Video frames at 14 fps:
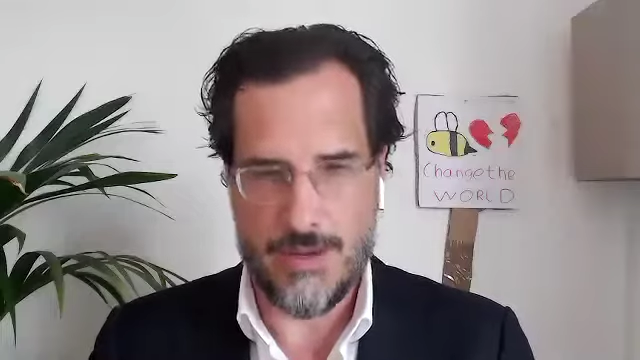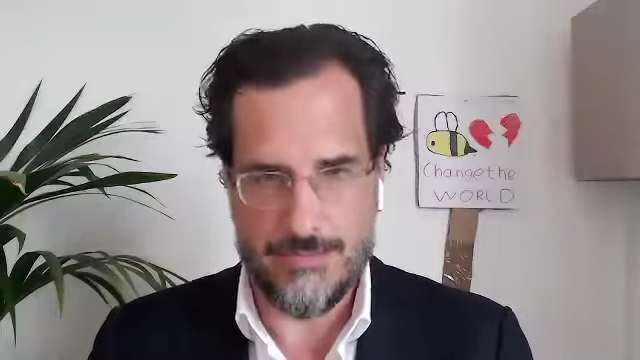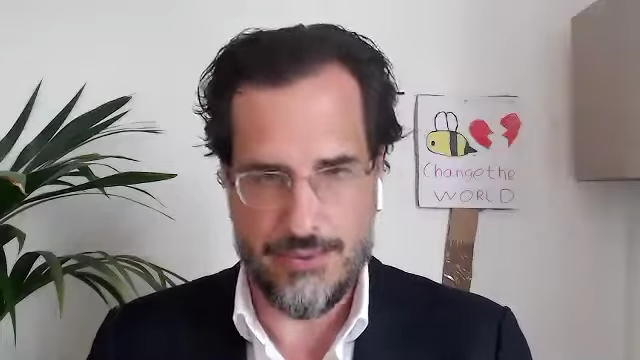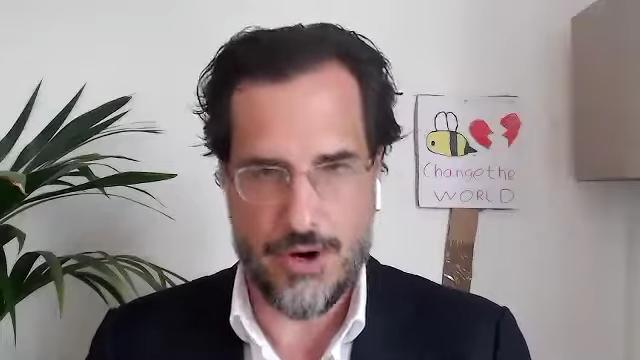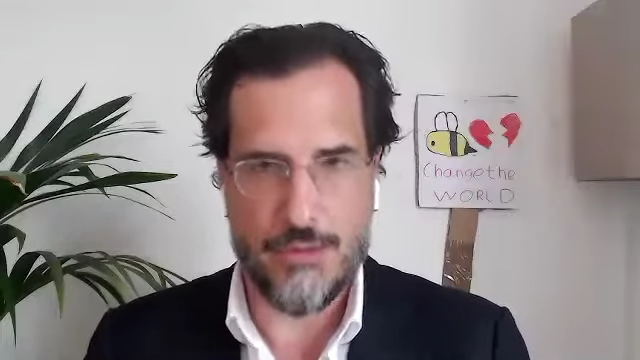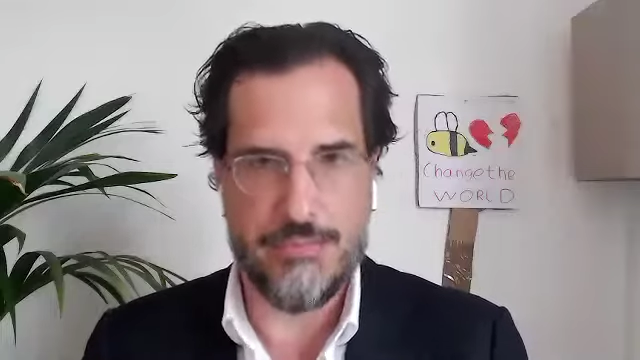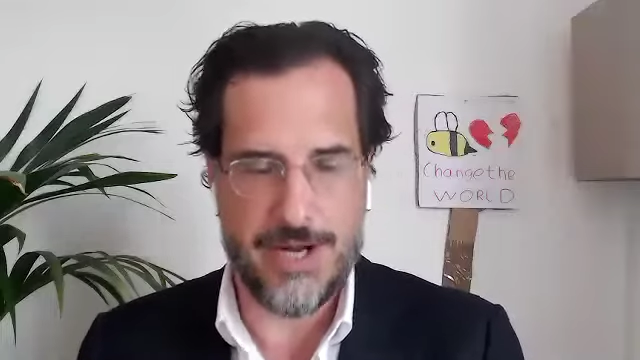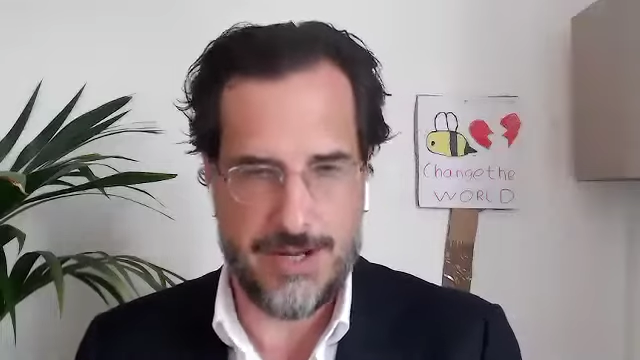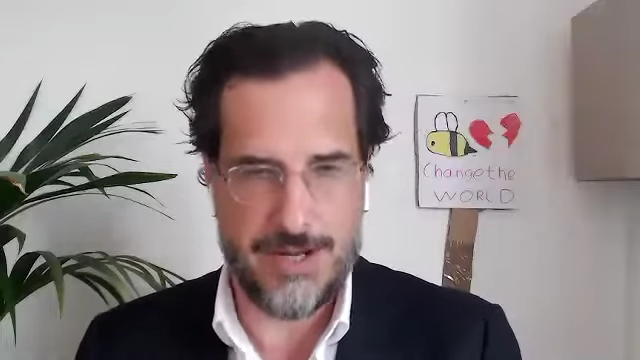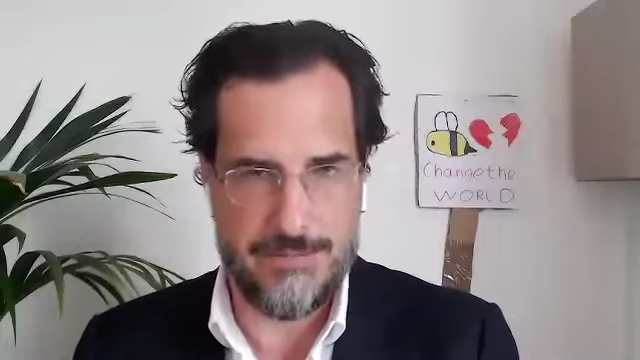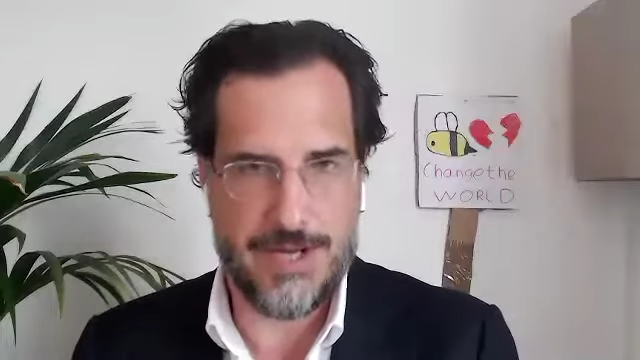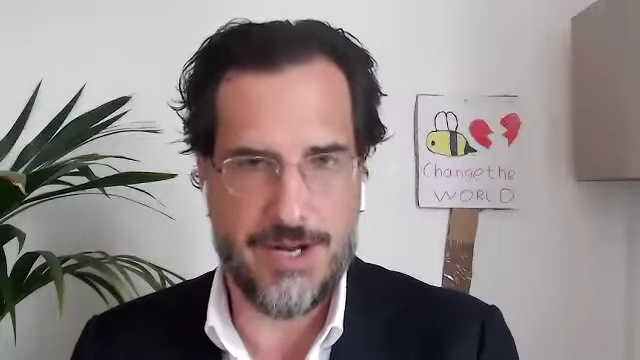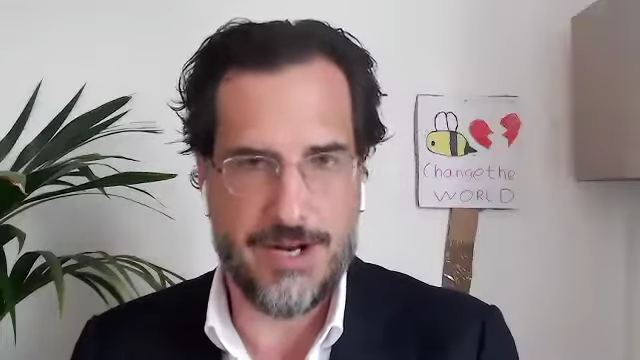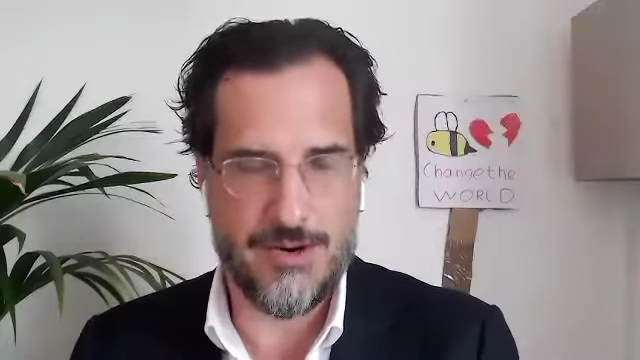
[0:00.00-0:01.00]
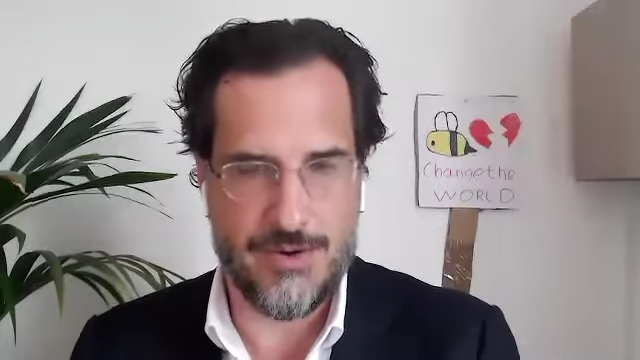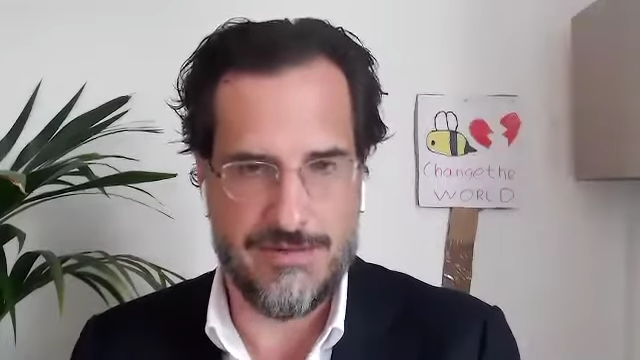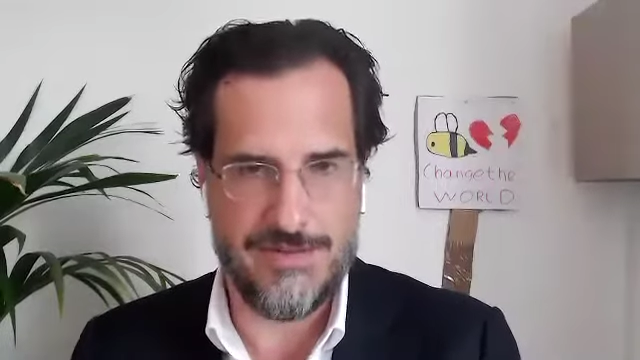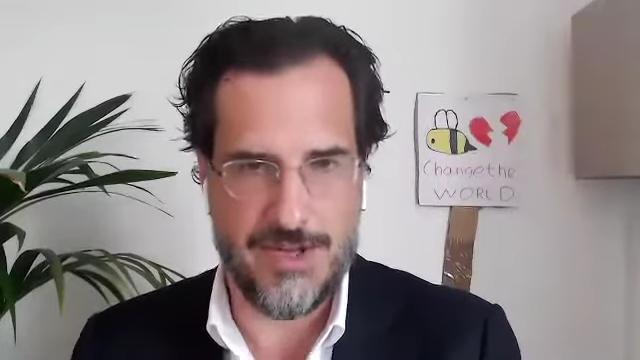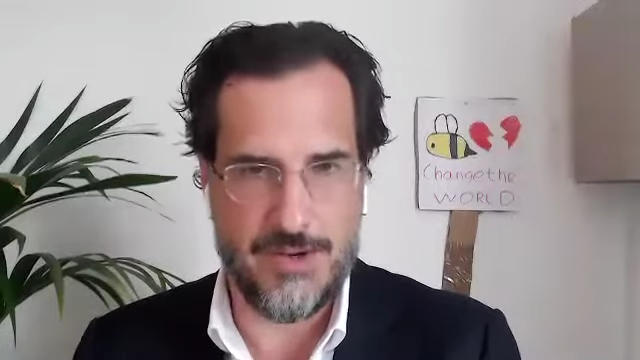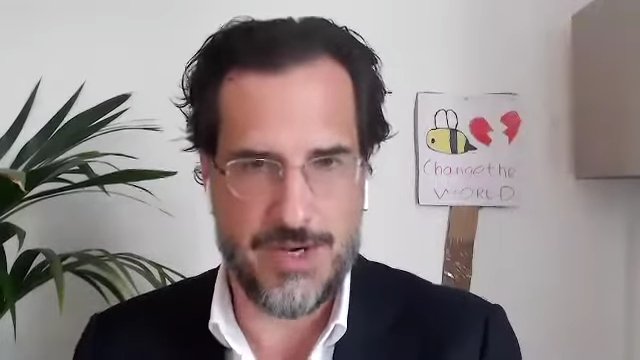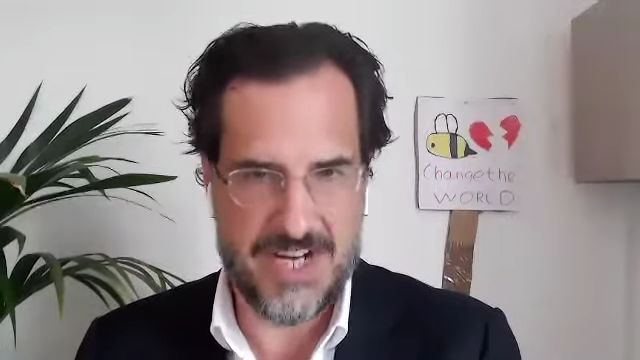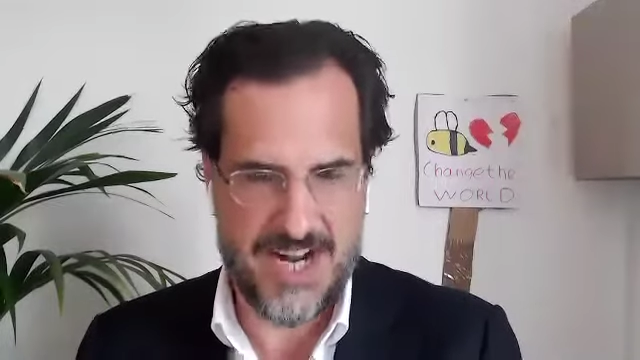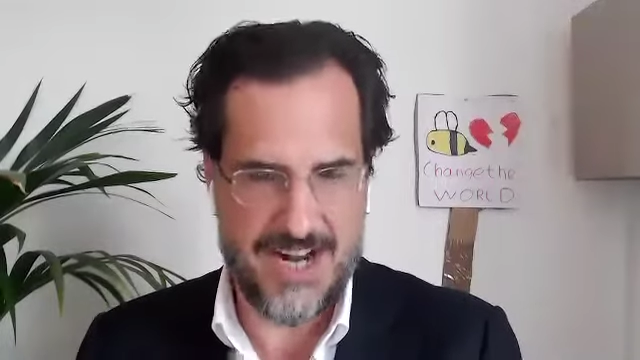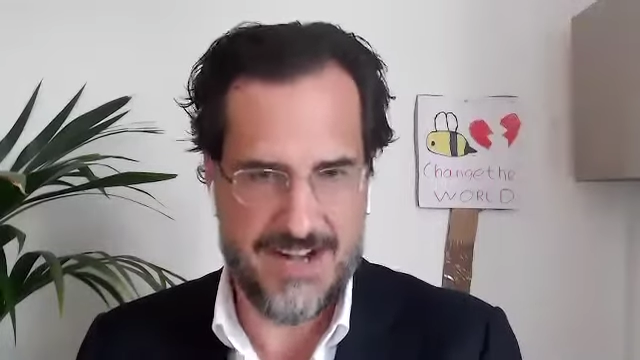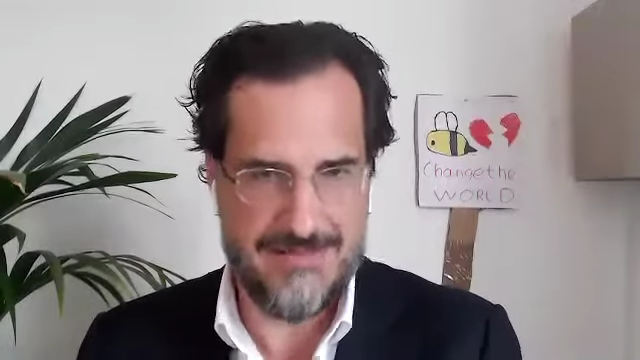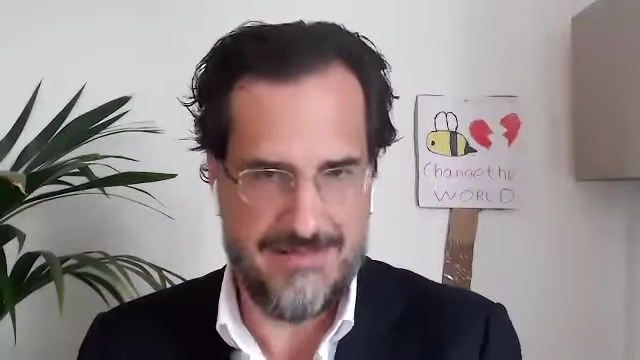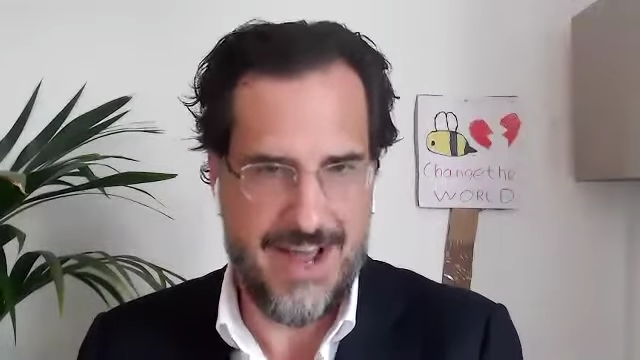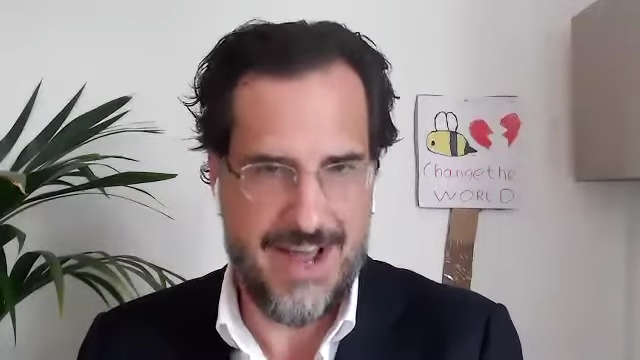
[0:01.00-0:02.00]
appropriate peer review to
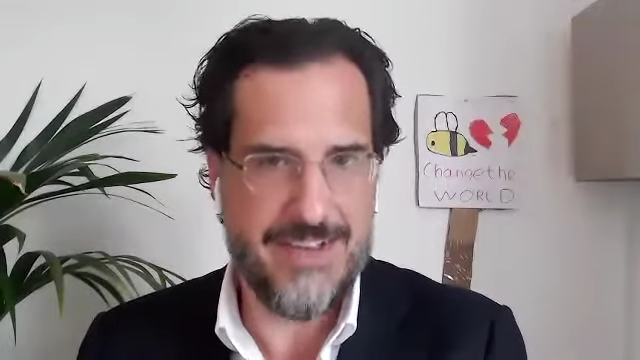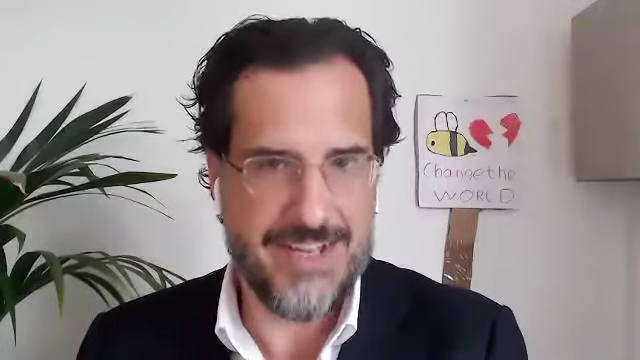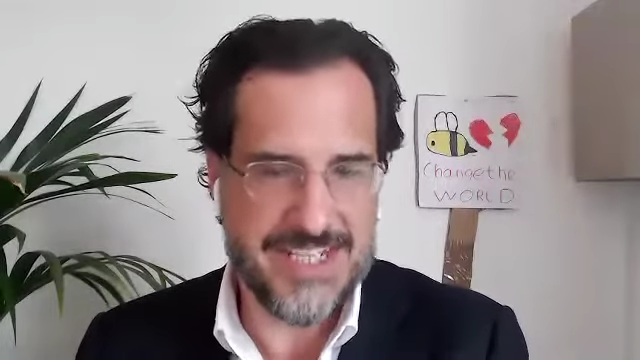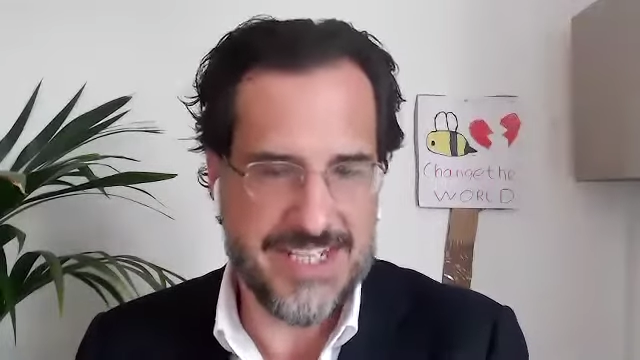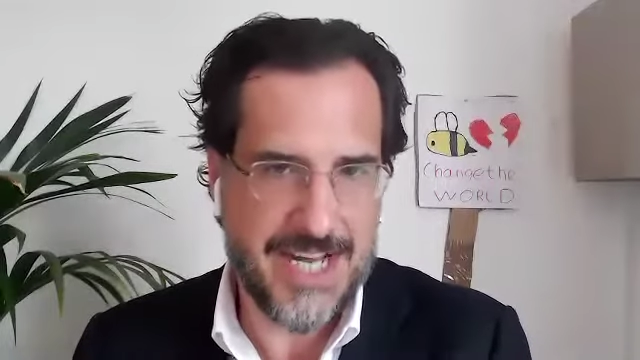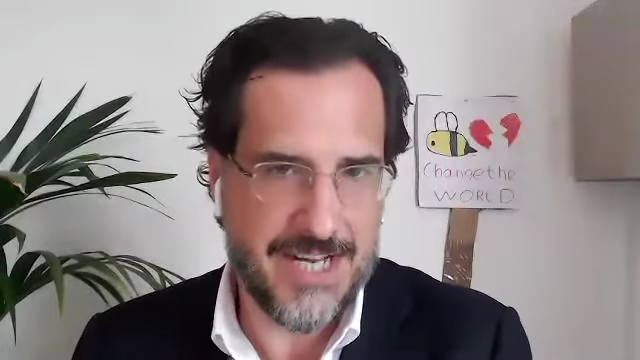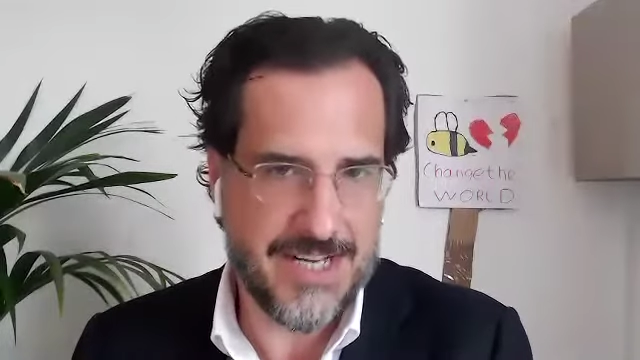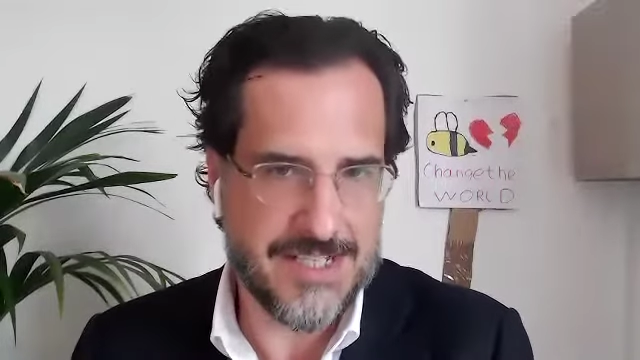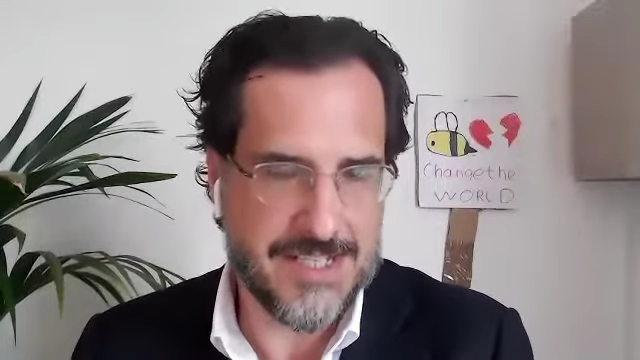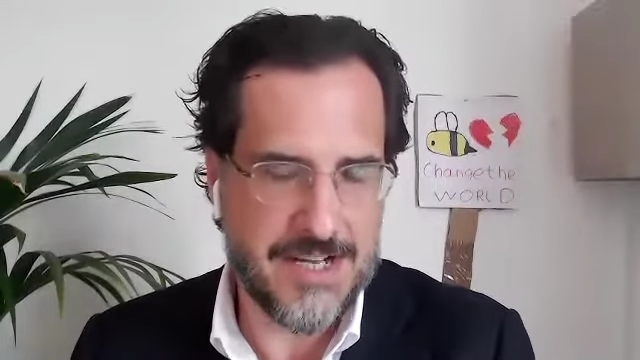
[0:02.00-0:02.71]
kind of validate